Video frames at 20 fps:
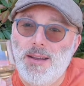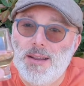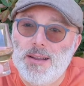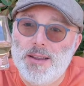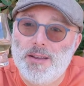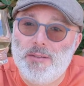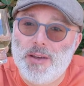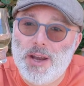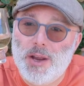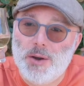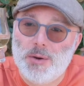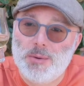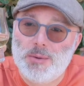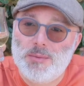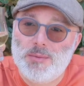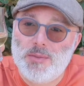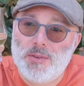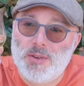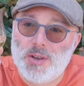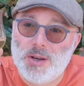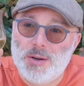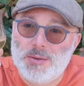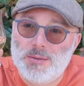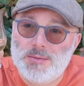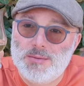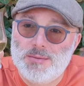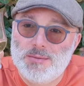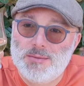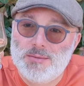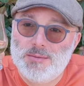the video. So
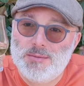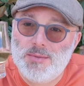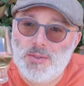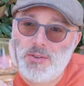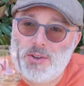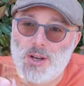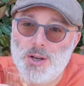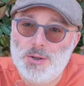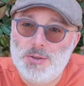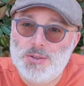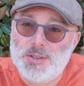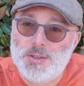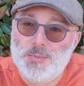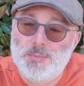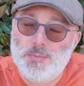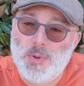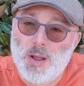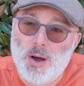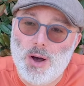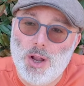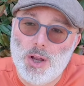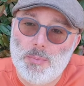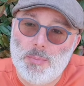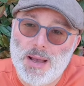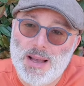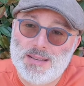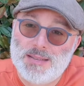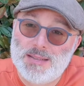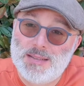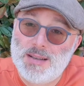salute, all the
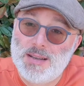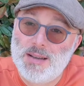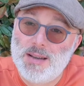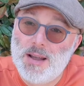best,